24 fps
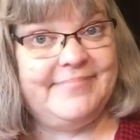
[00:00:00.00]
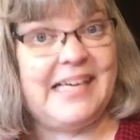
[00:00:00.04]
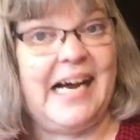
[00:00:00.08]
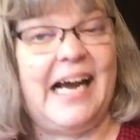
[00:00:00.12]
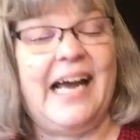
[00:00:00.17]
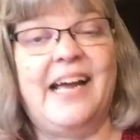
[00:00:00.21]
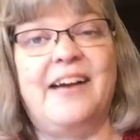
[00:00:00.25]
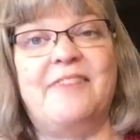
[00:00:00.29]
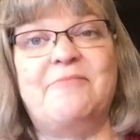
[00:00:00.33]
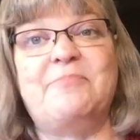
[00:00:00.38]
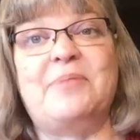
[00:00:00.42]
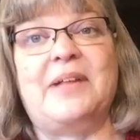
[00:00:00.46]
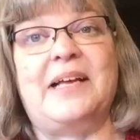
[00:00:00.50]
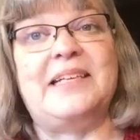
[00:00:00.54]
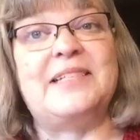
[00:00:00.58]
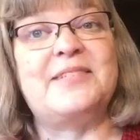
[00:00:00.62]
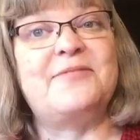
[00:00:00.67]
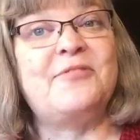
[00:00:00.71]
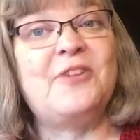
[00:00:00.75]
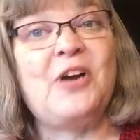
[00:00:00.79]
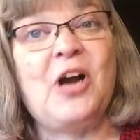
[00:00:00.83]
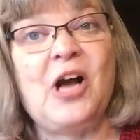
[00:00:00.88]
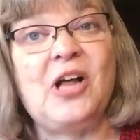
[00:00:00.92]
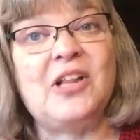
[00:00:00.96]
I have plans
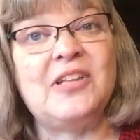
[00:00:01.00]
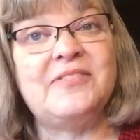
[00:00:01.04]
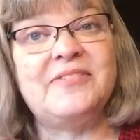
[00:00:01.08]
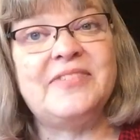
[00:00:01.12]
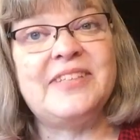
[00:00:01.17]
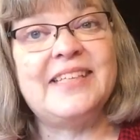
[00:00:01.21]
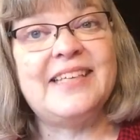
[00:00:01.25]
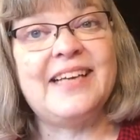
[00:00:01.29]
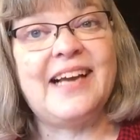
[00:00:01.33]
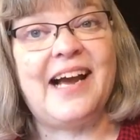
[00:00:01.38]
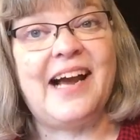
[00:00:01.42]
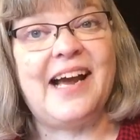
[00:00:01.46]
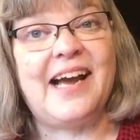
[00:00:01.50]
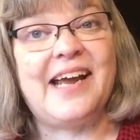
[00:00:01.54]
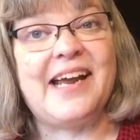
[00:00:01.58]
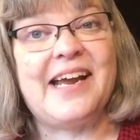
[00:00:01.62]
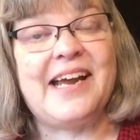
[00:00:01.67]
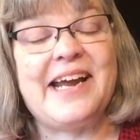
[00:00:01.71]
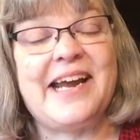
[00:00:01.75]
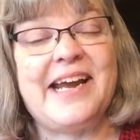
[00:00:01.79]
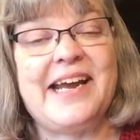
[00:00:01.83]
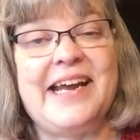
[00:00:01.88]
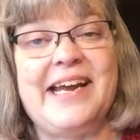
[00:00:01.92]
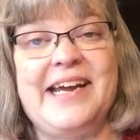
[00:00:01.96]
for all of it.
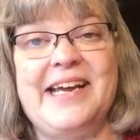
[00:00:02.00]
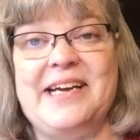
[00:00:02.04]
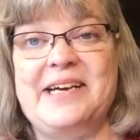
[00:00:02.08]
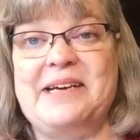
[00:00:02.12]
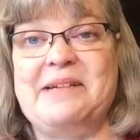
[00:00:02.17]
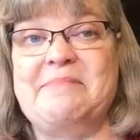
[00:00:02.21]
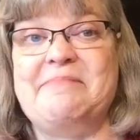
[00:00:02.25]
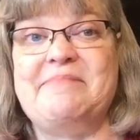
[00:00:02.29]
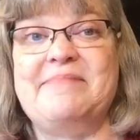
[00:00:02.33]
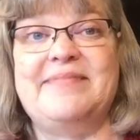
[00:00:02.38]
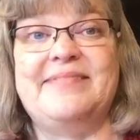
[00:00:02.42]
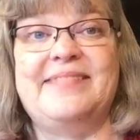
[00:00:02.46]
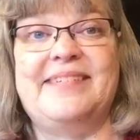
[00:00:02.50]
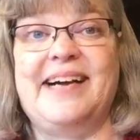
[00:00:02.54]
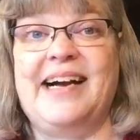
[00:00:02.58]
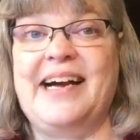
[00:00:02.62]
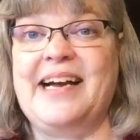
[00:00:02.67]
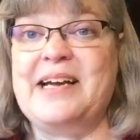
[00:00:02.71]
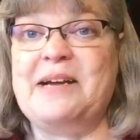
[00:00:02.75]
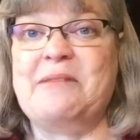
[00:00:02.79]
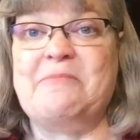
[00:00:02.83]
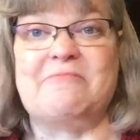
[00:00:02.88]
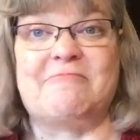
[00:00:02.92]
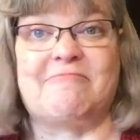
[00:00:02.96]
I am
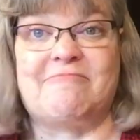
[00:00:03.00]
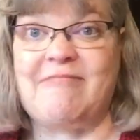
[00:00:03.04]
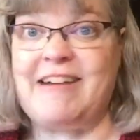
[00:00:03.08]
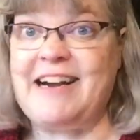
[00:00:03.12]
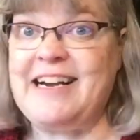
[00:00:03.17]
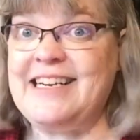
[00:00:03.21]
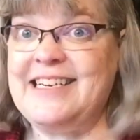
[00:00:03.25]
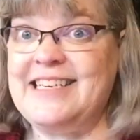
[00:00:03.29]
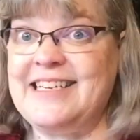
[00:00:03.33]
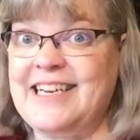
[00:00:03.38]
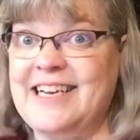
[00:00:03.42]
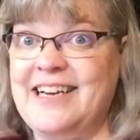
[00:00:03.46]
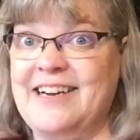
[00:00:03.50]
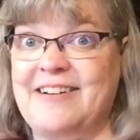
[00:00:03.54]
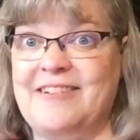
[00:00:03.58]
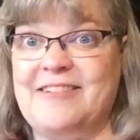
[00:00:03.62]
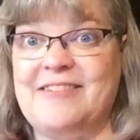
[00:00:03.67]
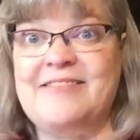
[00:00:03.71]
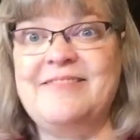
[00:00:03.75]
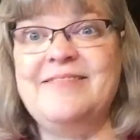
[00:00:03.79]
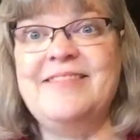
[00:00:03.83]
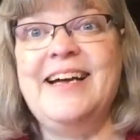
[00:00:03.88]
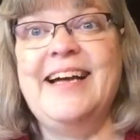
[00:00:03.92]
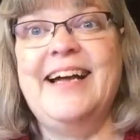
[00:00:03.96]
I am ready to
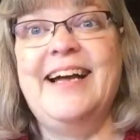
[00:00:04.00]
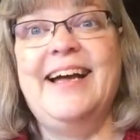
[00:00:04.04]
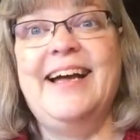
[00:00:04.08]
go.